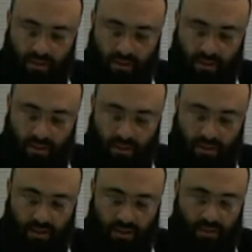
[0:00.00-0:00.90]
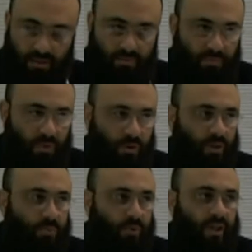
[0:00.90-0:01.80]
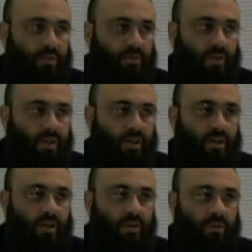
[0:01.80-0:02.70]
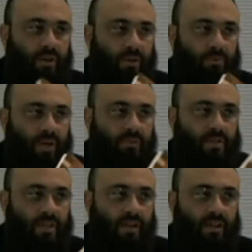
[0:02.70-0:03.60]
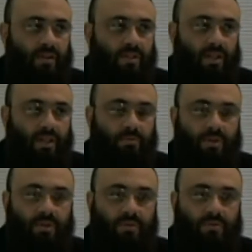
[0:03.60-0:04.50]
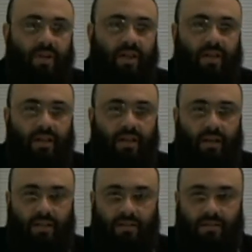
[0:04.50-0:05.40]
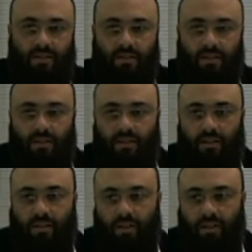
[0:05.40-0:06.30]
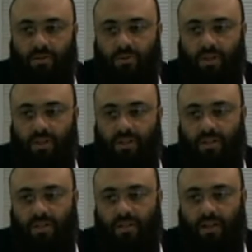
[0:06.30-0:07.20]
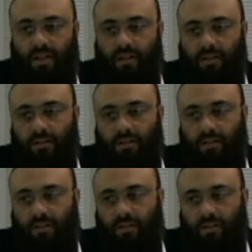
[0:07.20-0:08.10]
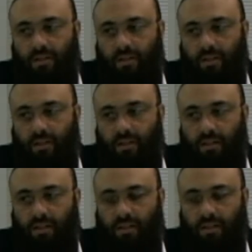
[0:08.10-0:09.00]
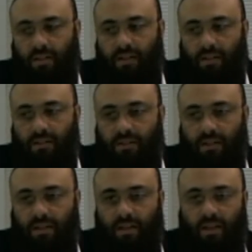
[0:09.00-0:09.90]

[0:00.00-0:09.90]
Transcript: to the point where when the Prophet sallallahu alaihi wasallam was recognized in Surah Al-Isra, on the